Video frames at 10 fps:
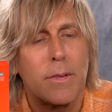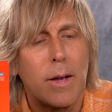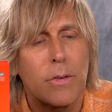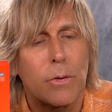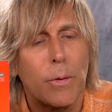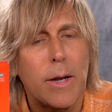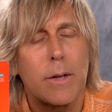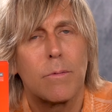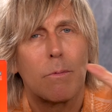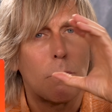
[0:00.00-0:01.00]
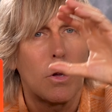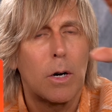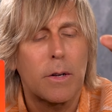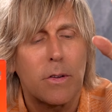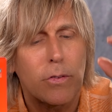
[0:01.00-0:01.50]
takes great
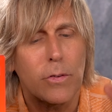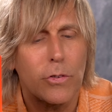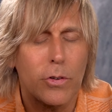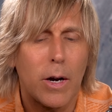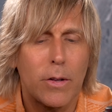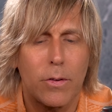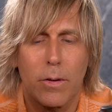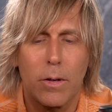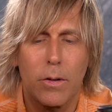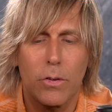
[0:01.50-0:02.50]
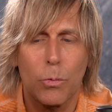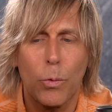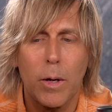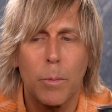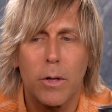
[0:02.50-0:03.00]
long distance shots, and it doesn't
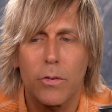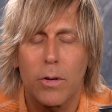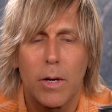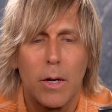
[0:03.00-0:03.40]
weigh much.